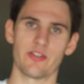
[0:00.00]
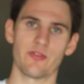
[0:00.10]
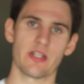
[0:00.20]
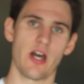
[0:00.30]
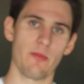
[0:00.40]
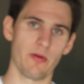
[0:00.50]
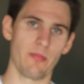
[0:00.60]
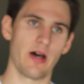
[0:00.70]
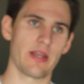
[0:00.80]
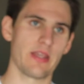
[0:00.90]
doing upper
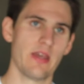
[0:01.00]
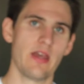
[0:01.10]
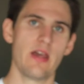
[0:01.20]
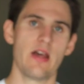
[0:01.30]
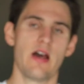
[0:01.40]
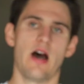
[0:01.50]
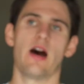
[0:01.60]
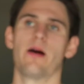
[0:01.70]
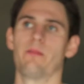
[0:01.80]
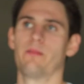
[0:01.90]
body.
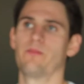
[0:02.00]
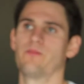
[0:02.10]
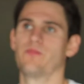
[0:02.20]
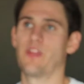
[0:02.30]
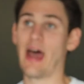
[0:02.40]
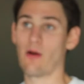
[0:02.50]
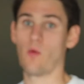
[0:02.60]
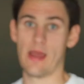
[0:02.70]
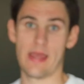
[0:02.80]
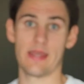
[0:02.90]
That
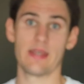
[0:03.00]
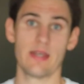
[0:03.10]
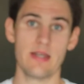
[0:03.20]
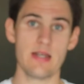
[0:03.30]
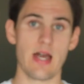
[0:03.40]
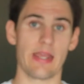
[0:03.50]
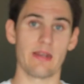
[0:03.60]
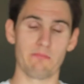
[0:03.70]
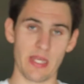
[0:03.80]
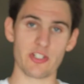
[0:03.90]
way I
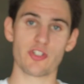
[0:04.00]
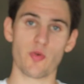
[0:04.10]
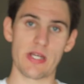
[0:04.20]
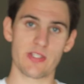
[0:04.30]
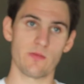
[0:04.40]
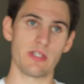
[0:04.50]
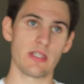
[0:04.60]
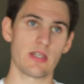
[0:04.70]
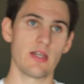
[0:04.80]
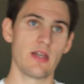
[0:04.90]
can bench twice a
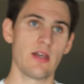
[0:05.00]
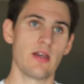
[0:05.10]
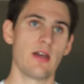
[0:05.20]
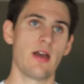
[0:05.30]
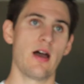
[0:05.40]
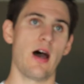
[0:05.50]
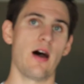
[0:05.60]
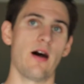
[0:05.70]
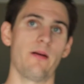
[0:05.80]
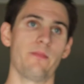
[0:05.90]
week,
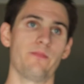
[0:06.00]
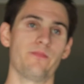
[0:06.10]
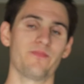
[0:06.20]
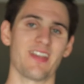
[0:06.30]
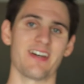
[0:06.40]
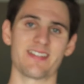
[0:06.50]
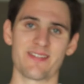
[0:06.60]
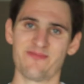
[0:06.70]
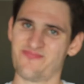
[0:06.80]
because